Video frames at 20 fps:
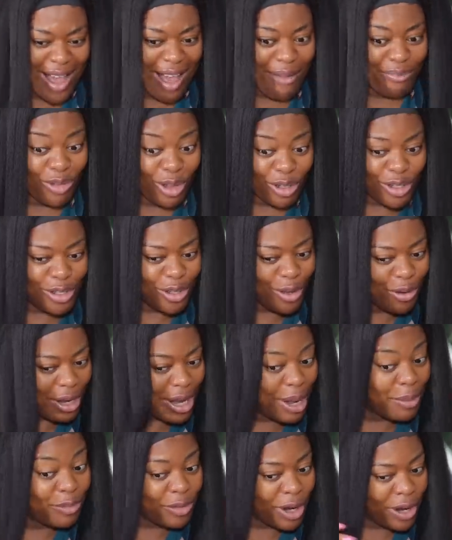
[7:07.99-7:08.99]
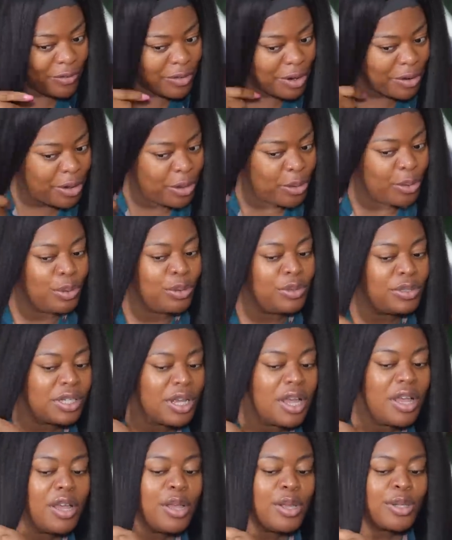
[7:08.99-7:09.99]
I'm not young. I'm very, very old.
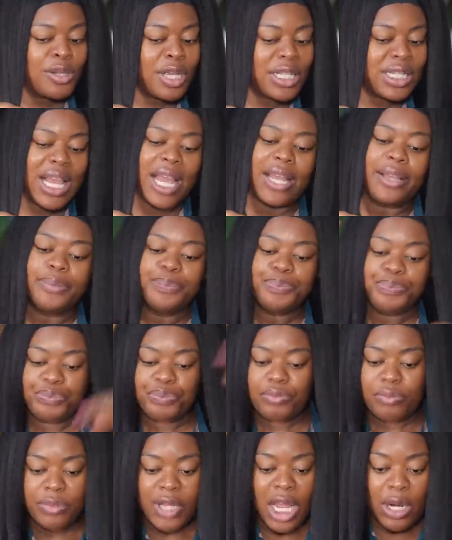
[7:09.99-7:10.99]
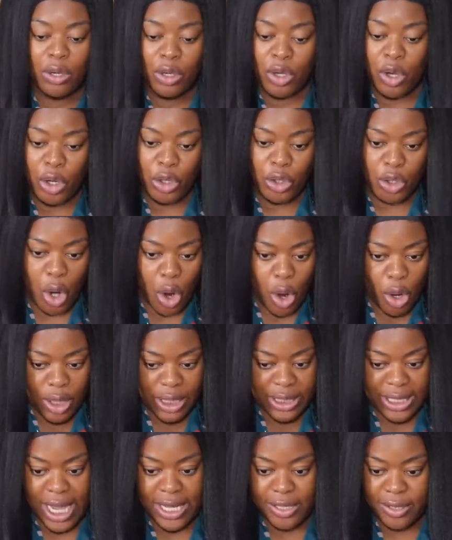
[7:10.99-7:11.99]
So it's like, Nelo, you're young.
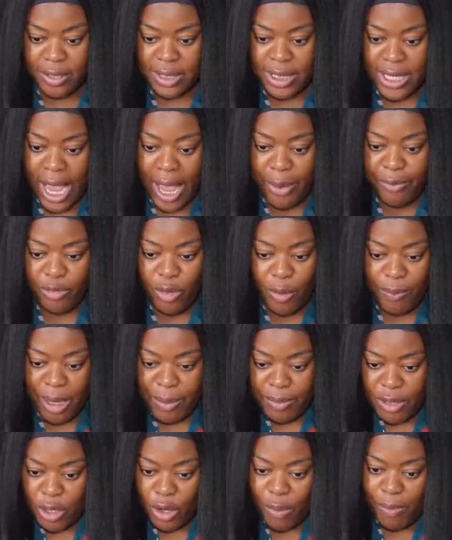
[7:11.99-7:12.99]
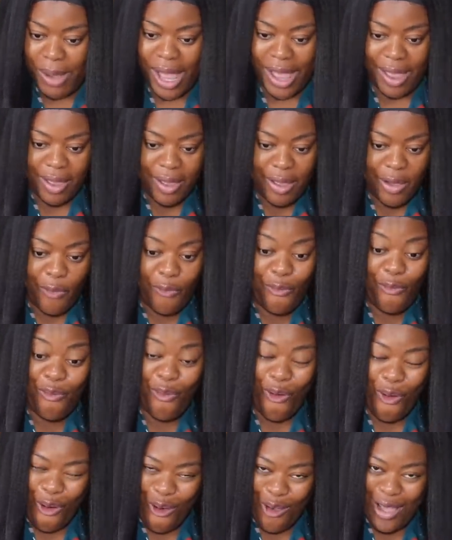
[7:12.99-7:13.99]
There is still time for baby number
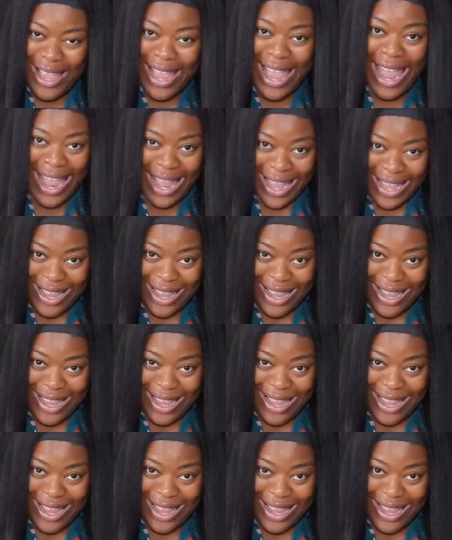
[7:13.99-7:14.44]
4. Eh?